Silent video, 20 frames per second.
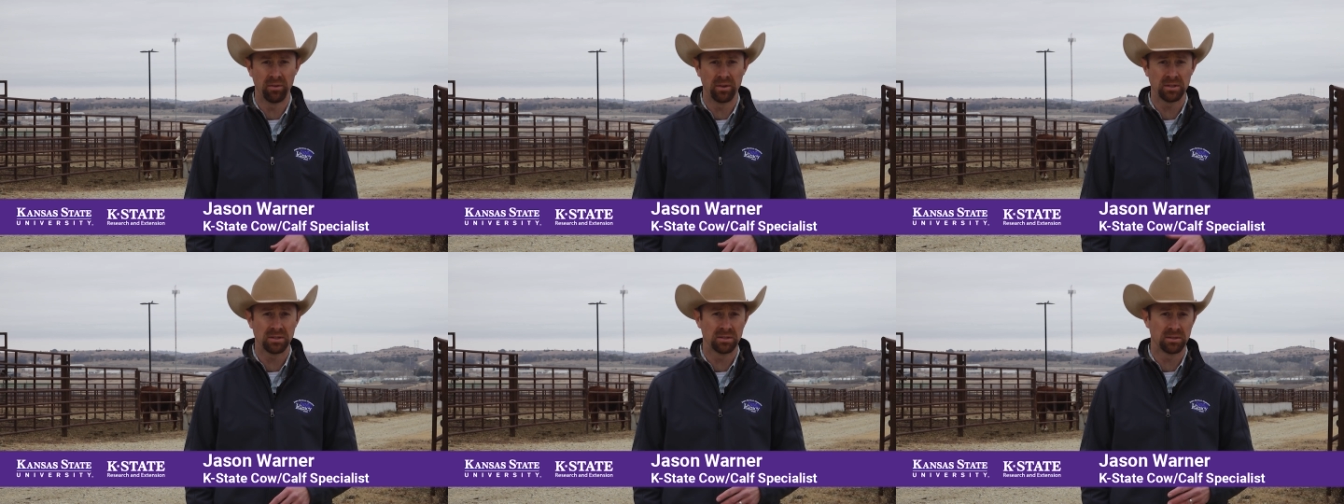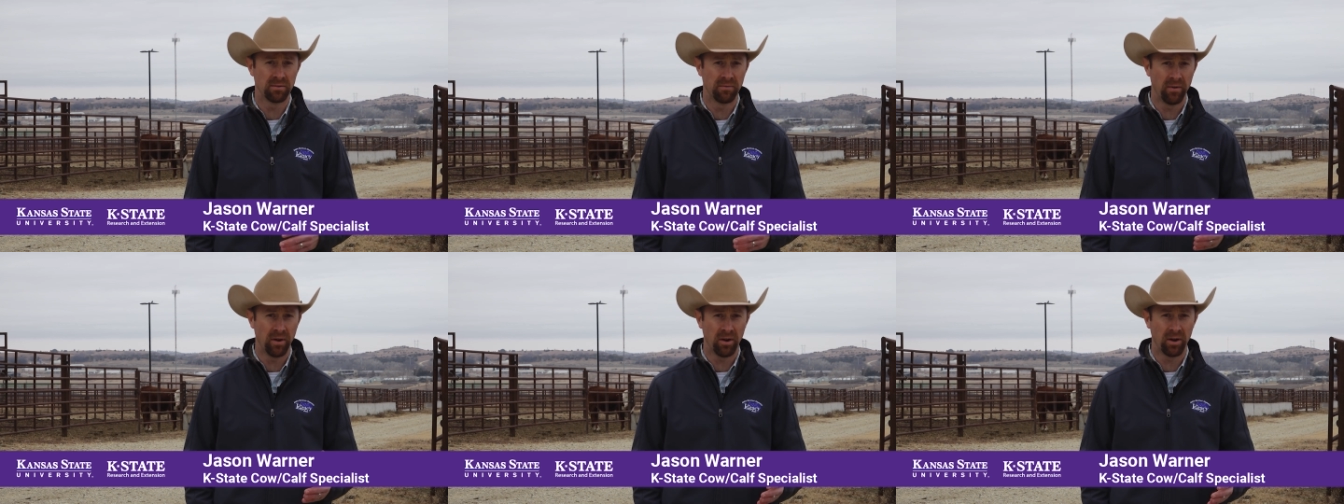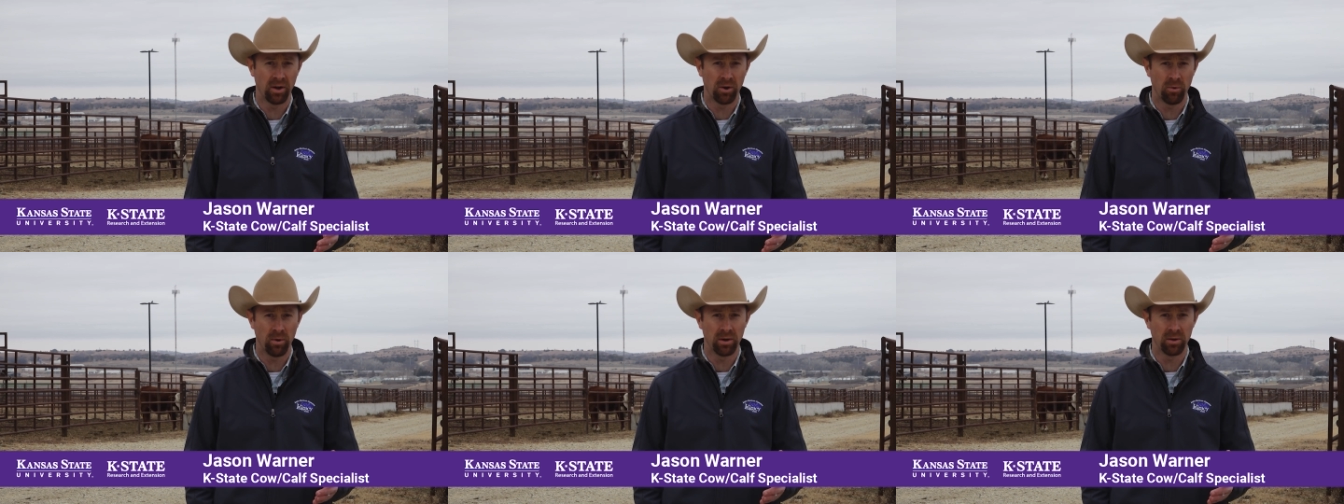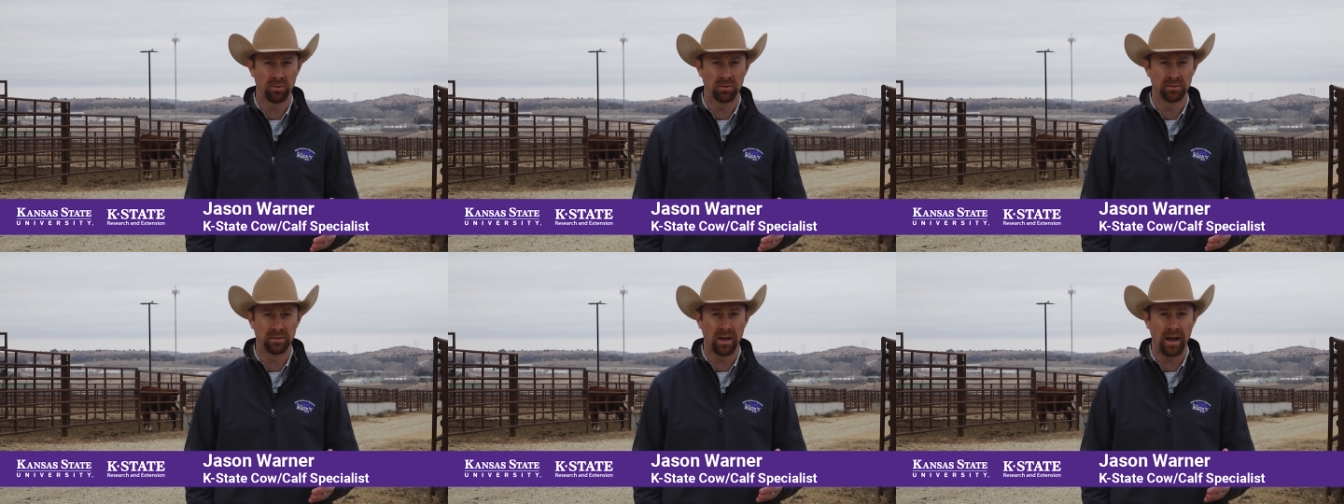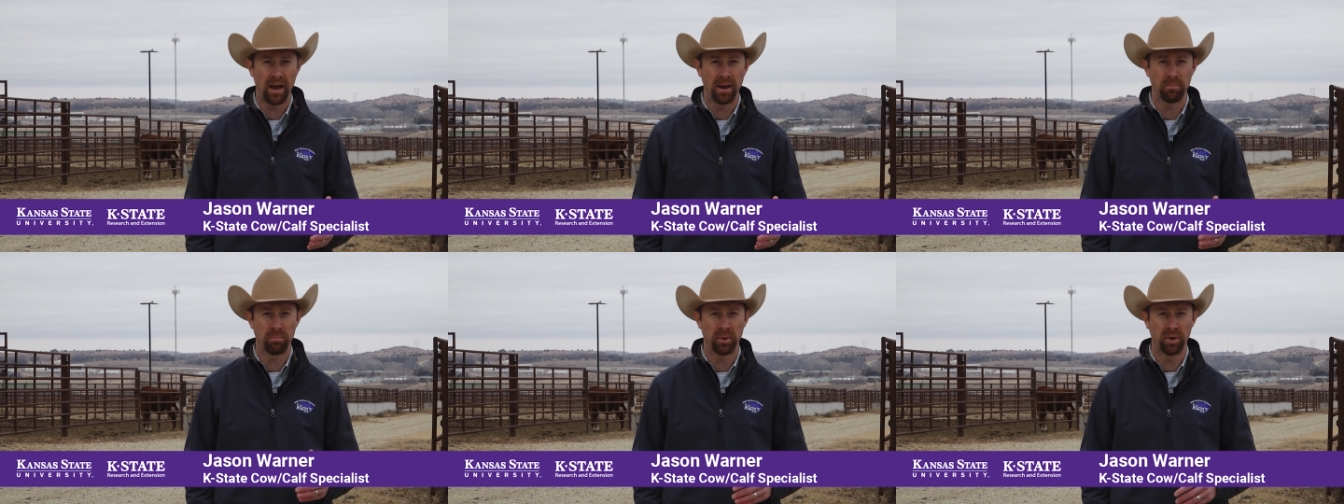this is a very critical
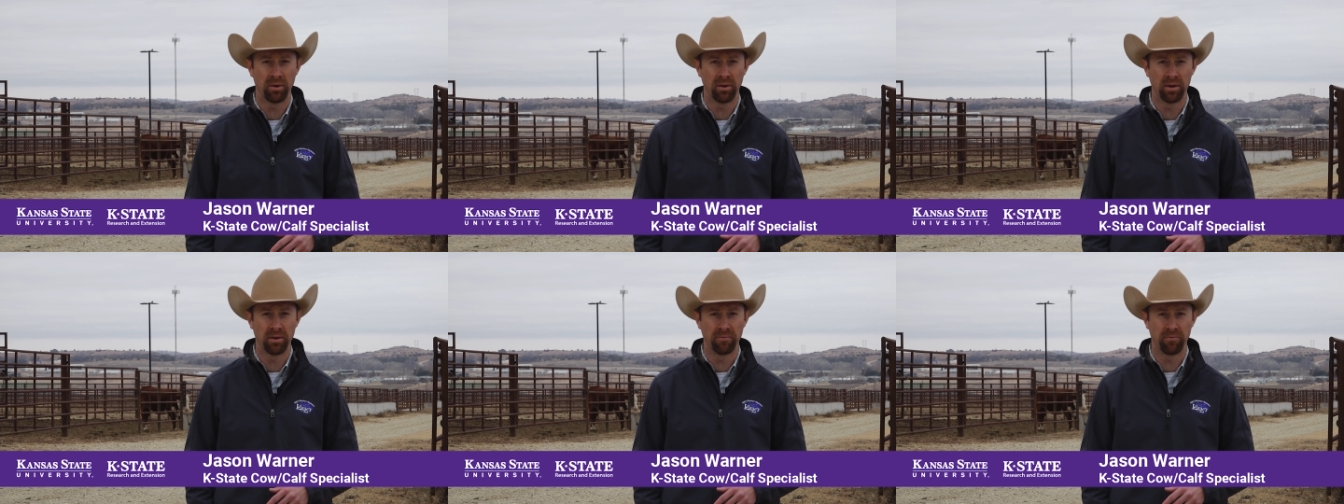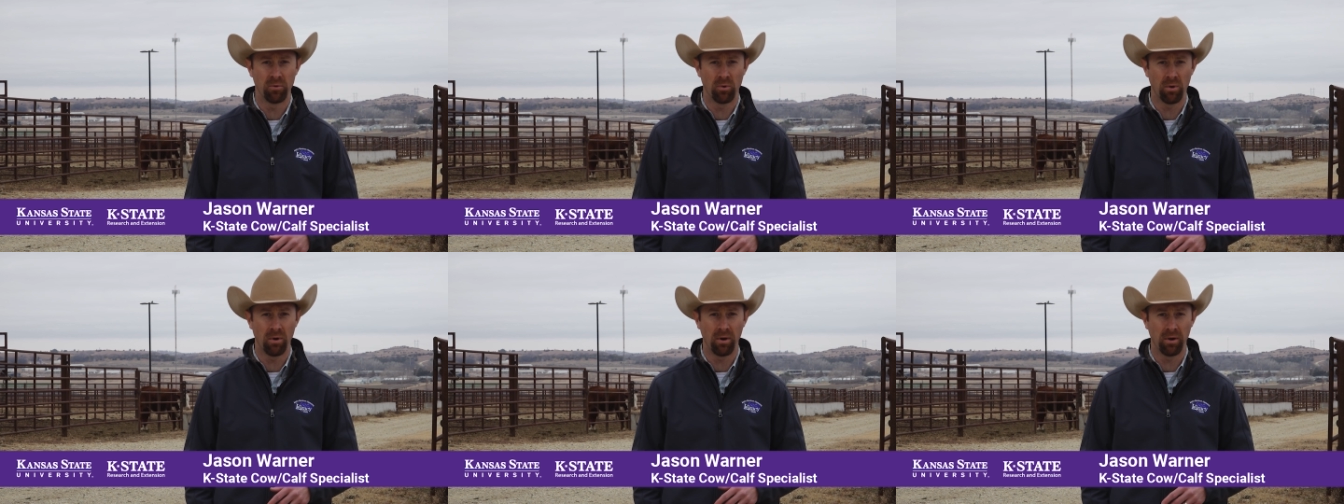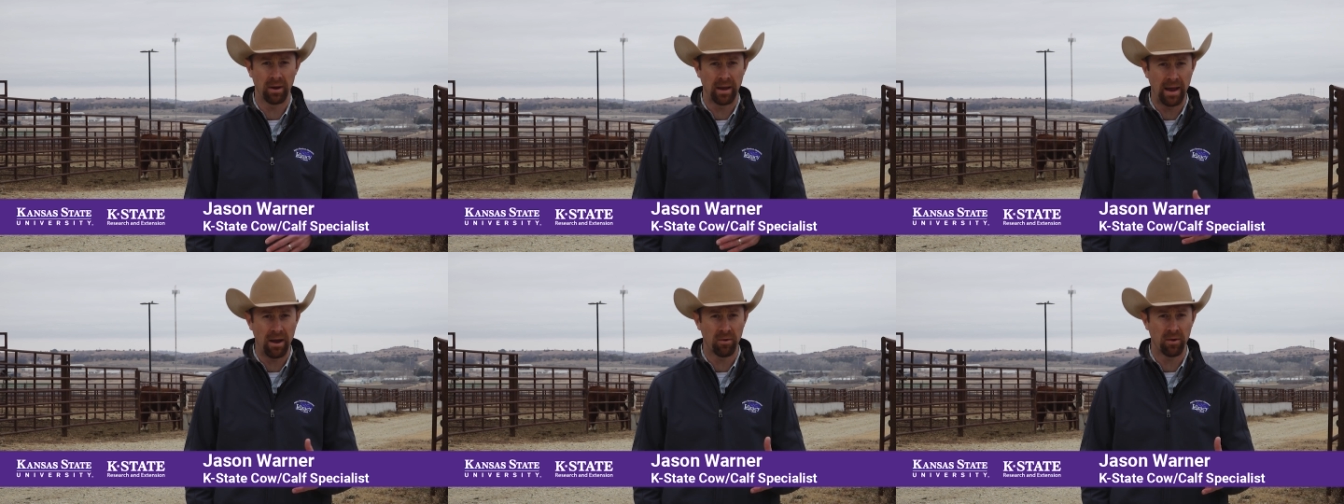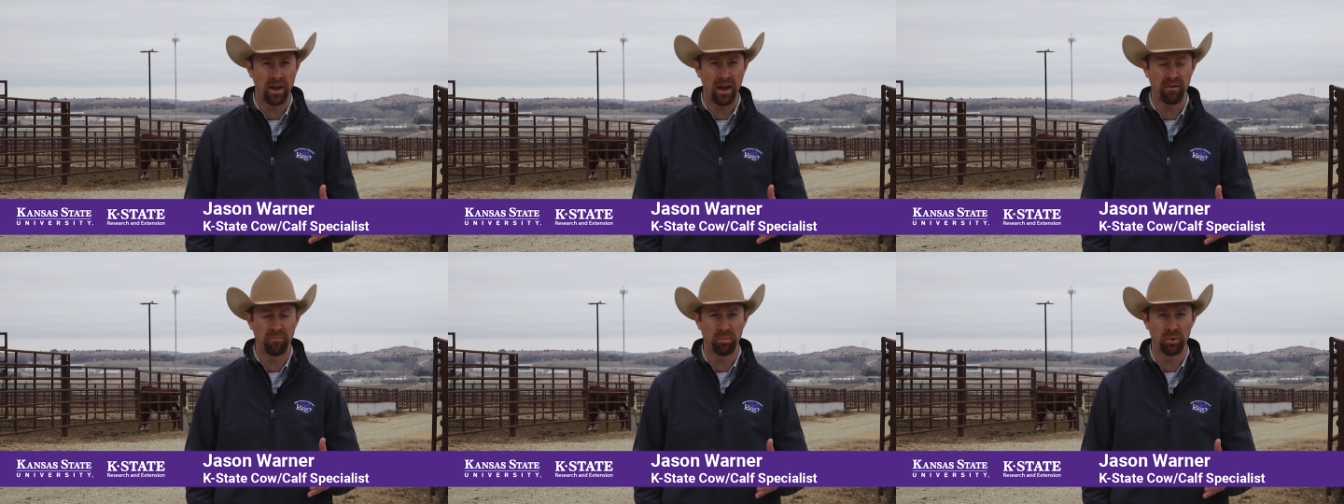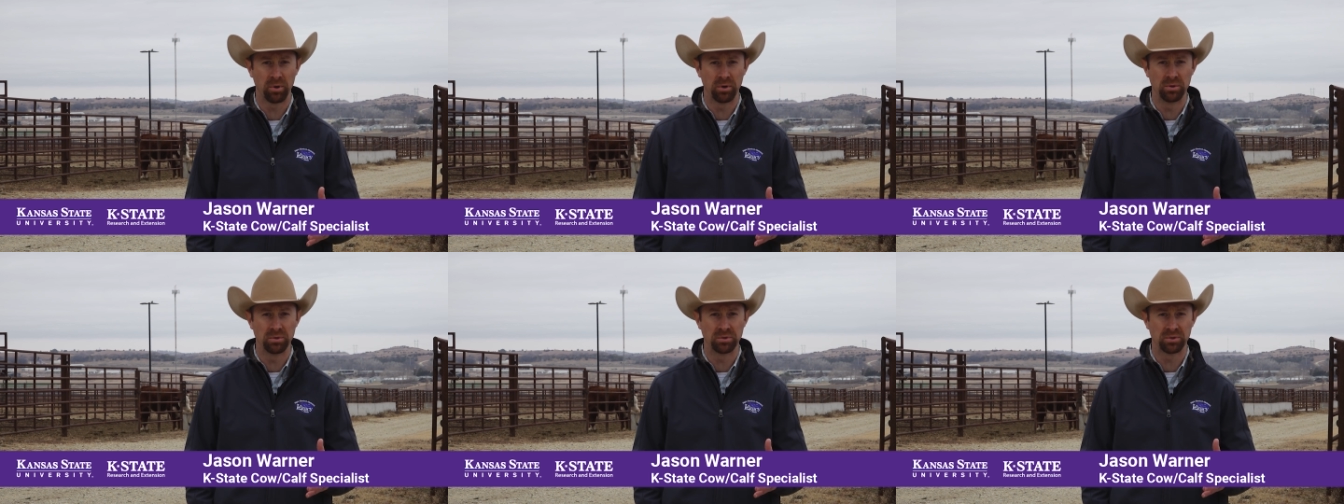time period for our cow-calf
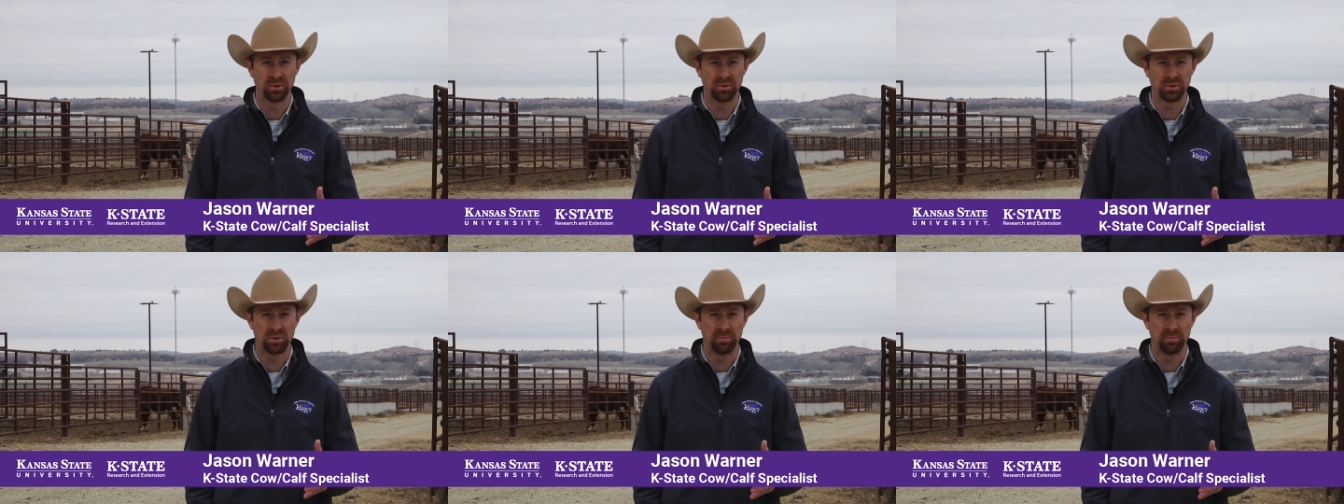producers